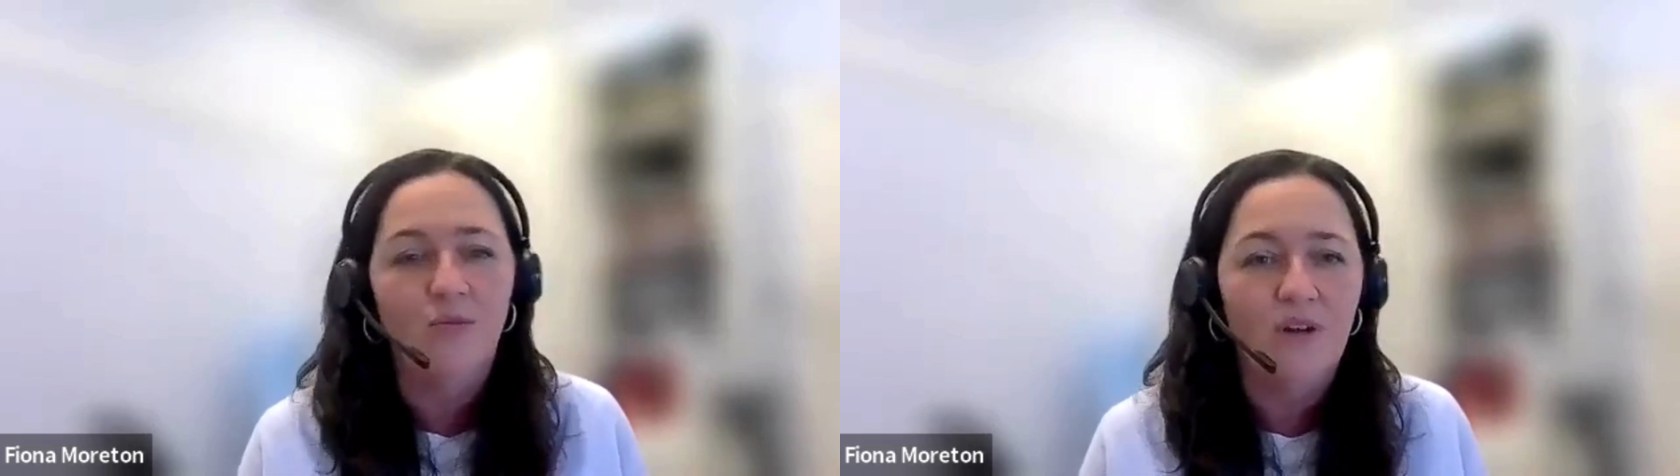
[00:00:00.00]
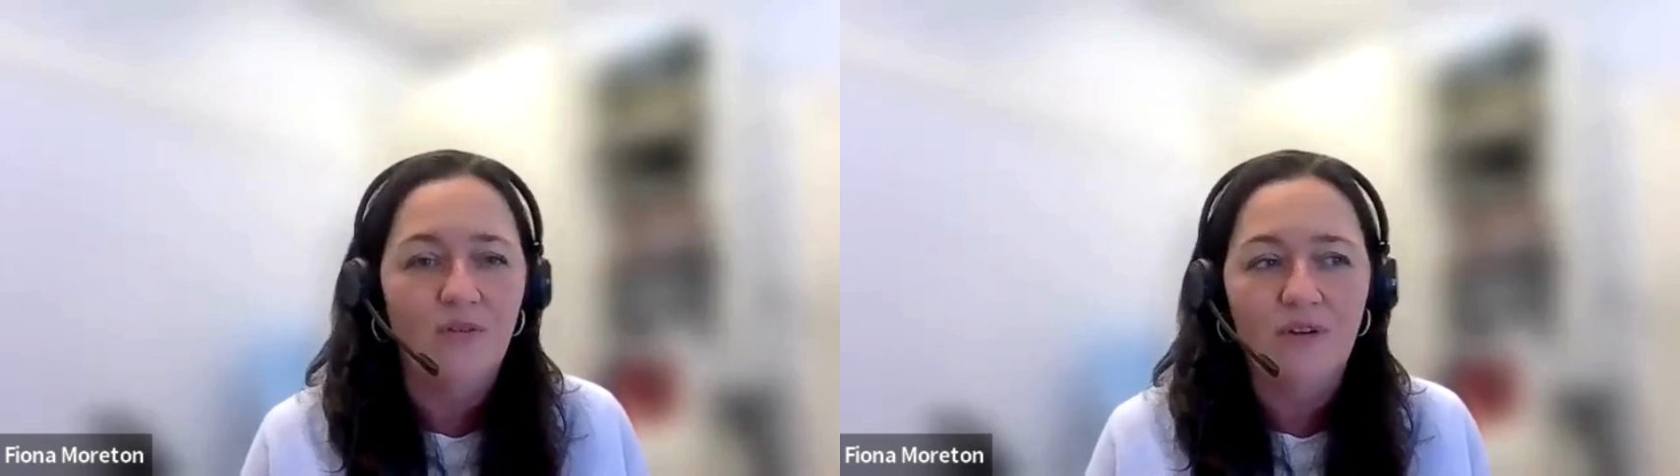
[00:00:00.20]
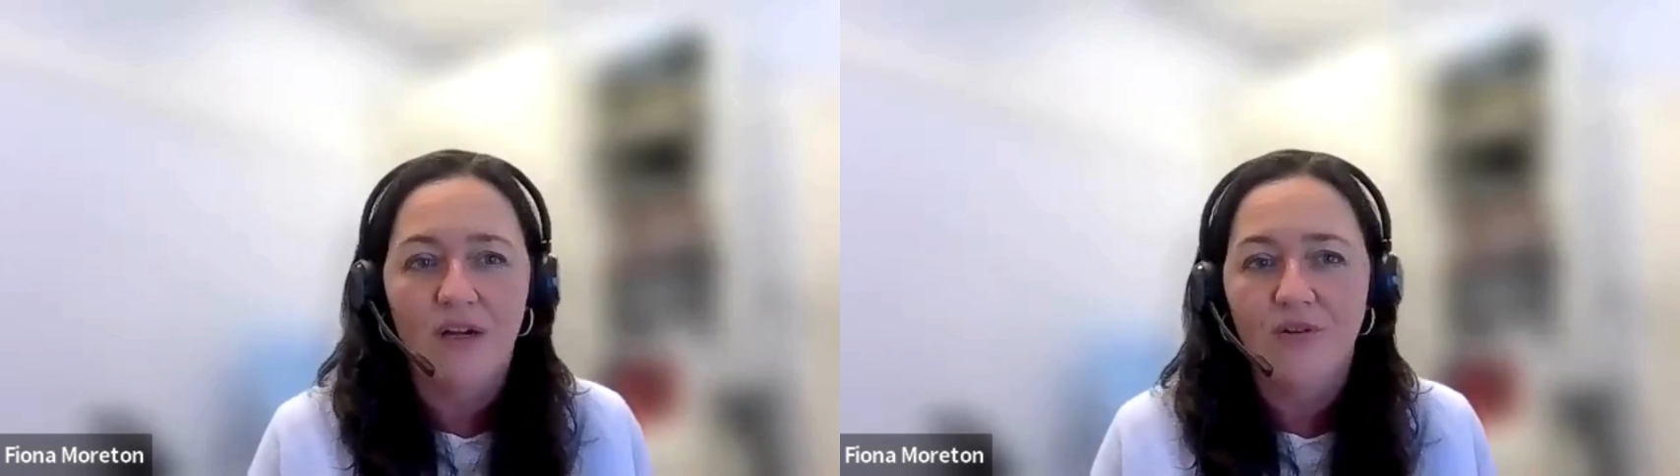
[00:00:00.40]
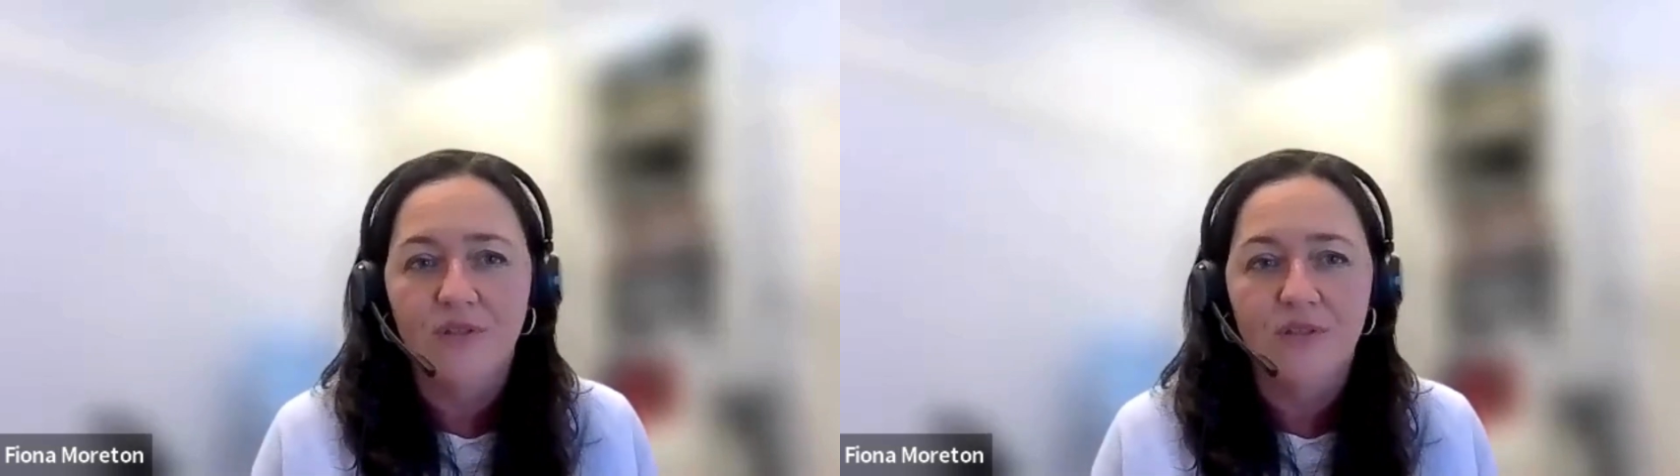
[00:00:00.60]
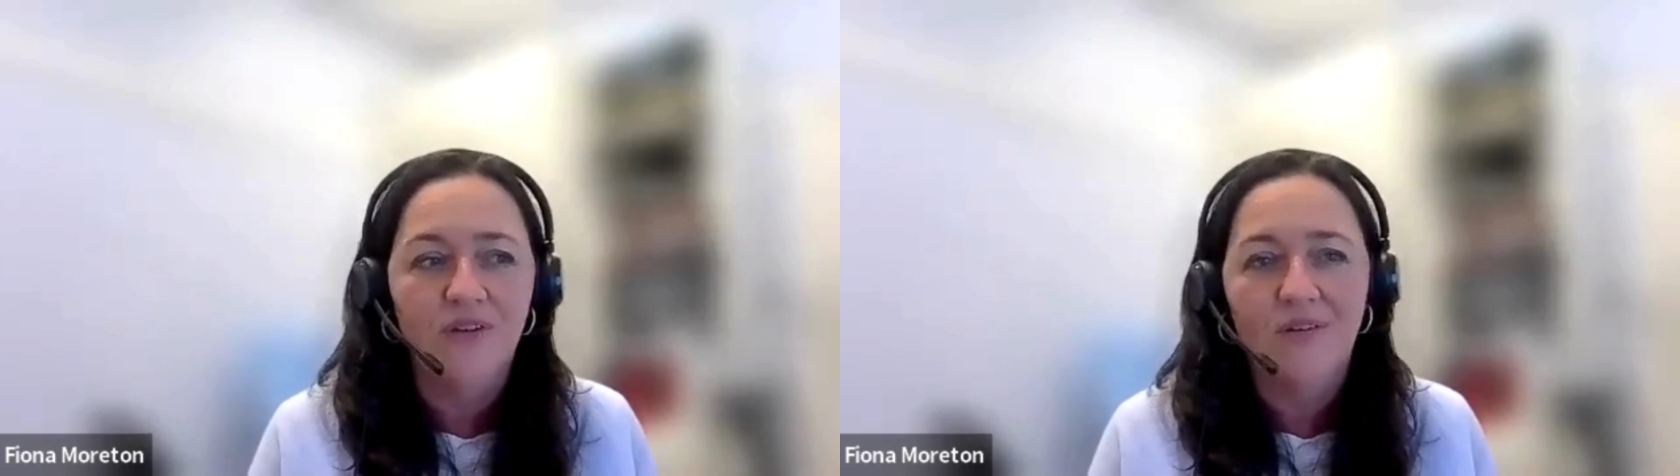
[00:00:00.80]

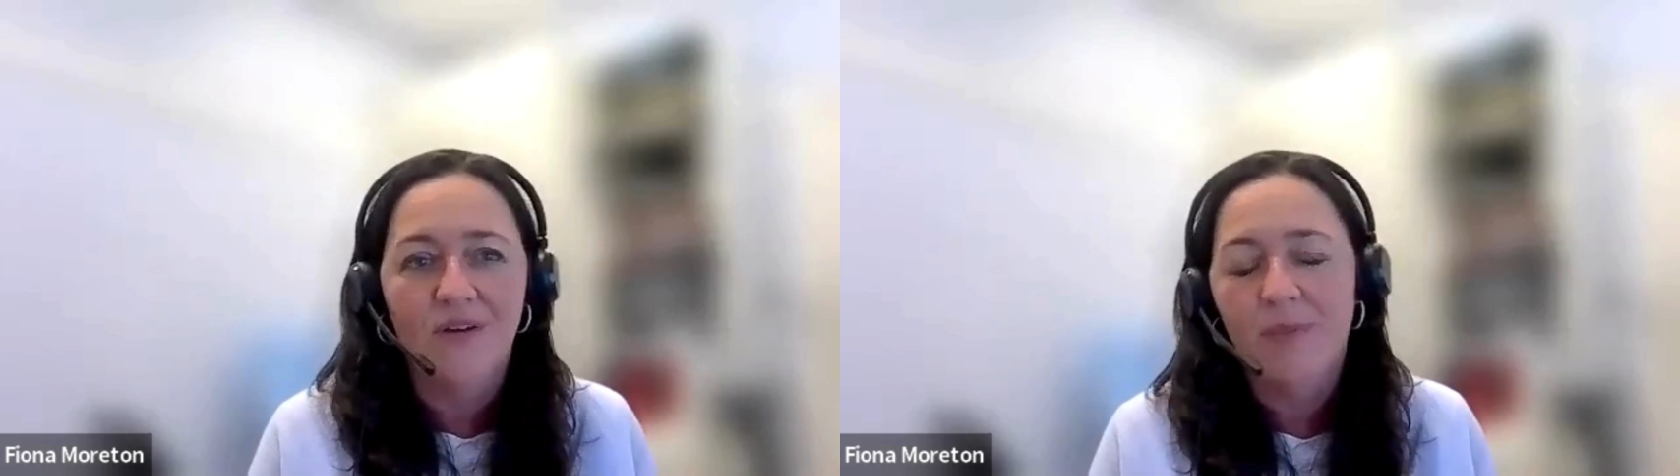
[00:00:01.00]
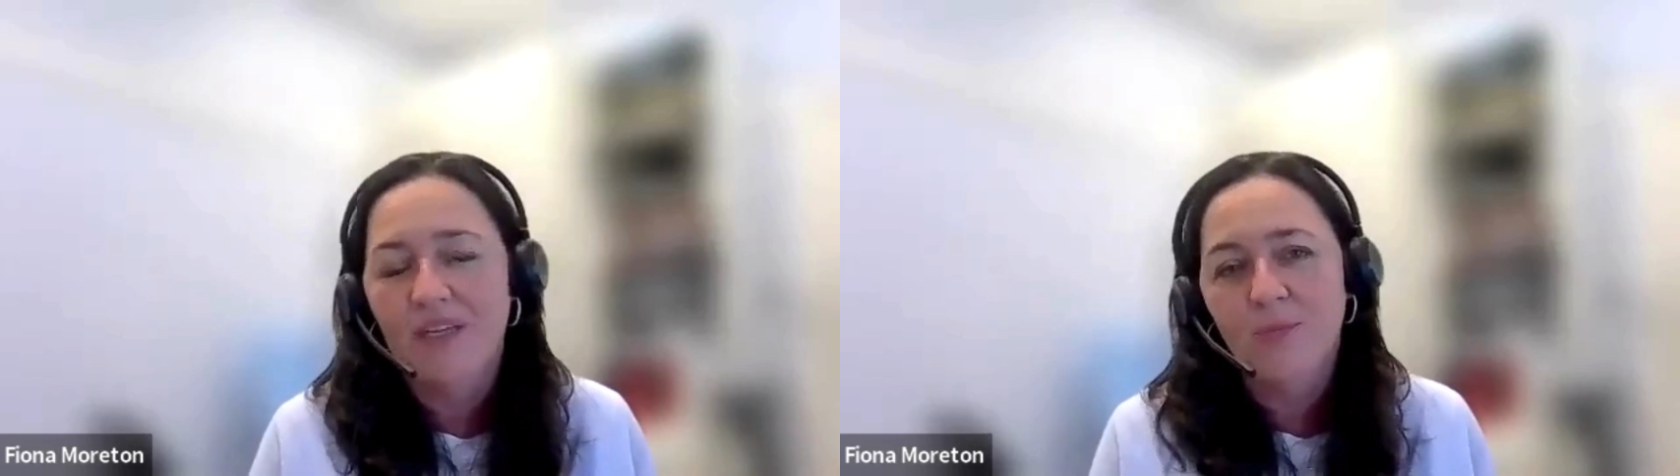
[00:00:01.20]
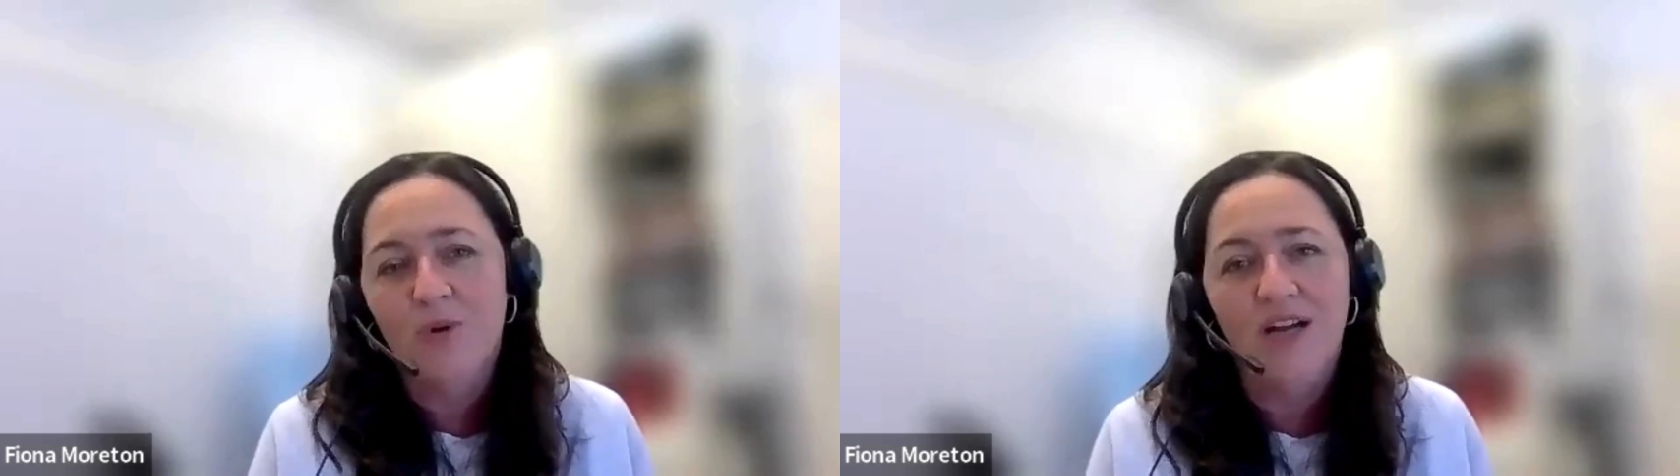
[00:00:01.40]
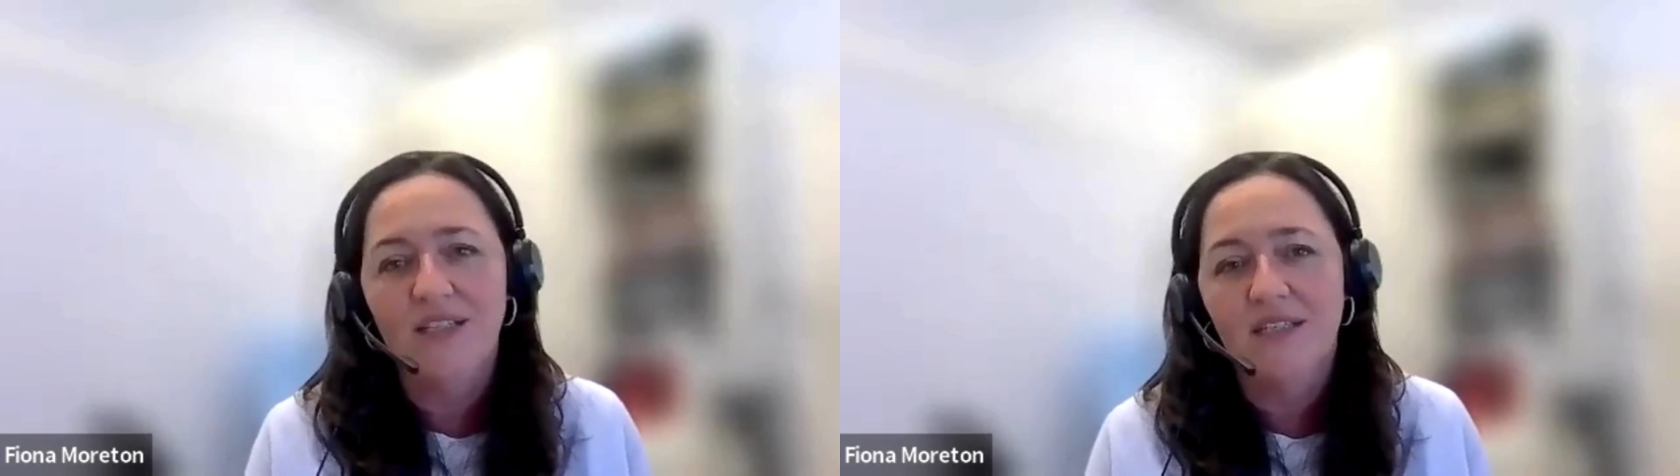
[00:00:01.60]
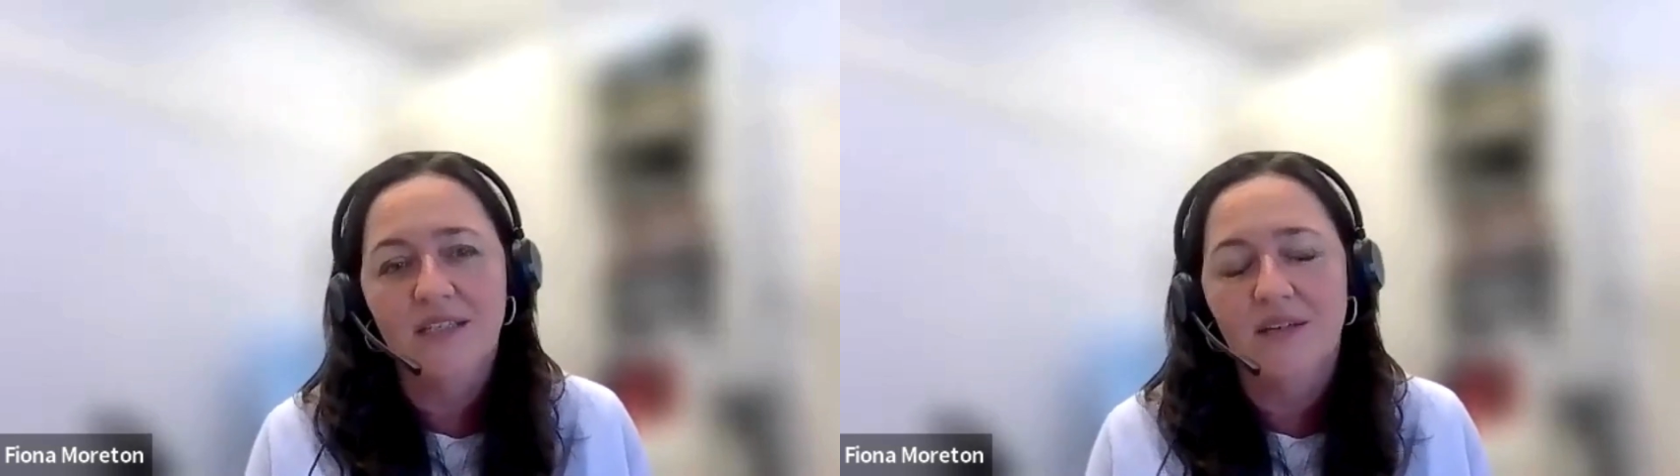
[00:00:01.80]
workflows that are best
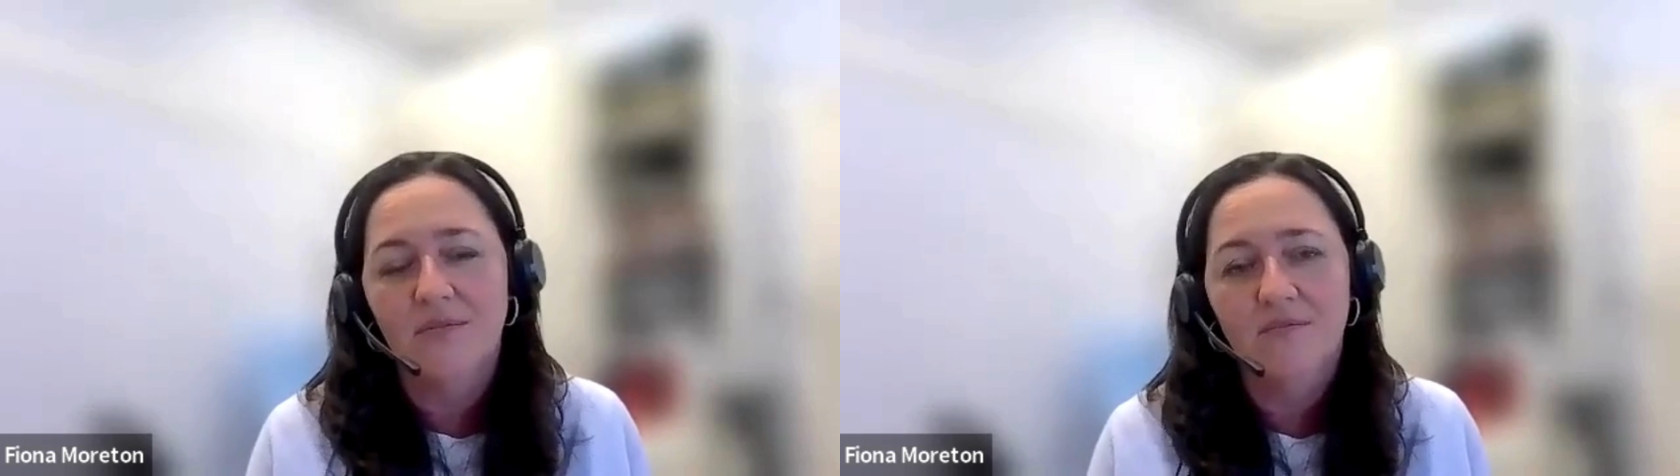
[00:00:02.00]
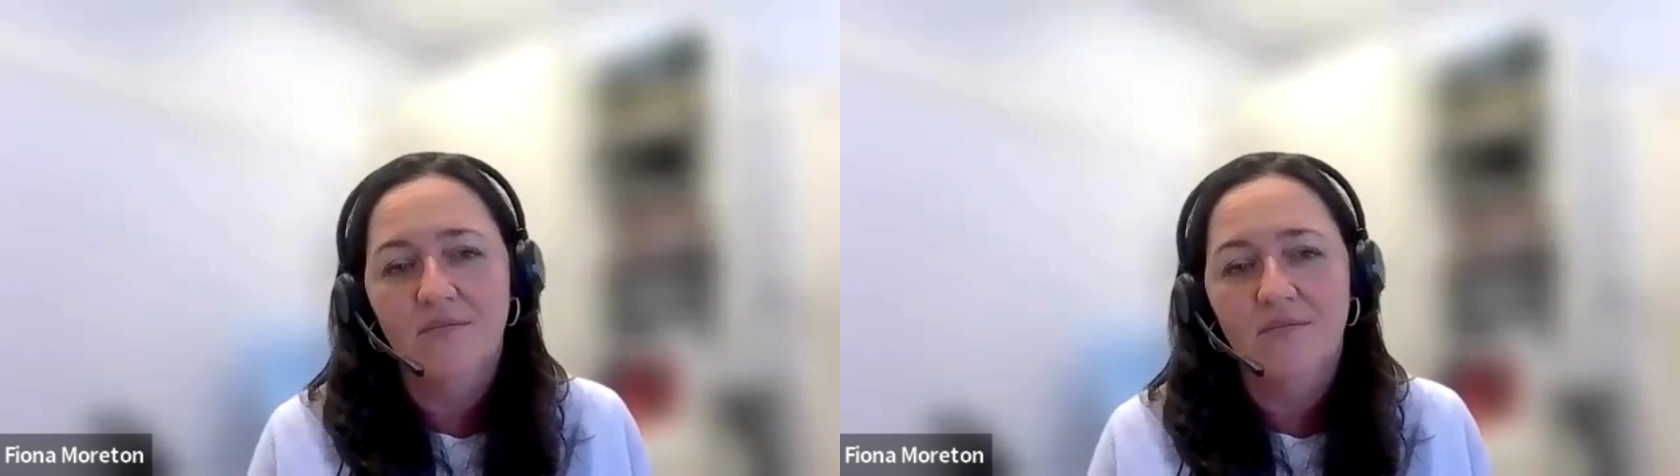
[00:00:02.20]
practice that